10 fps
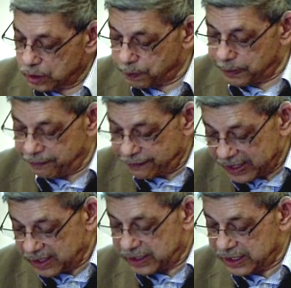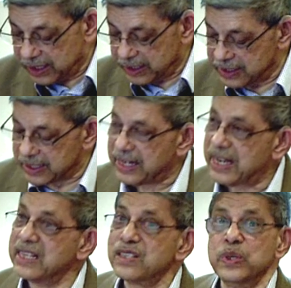to prevent Turkey's
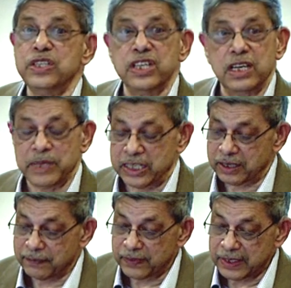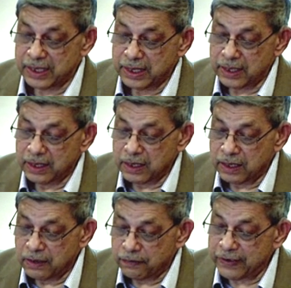alliance with Germany.
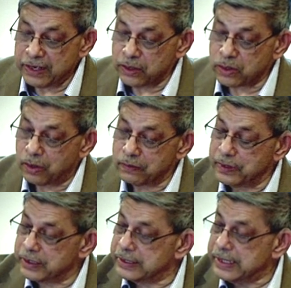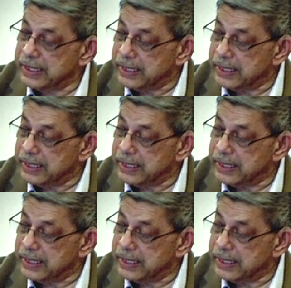Fellow convert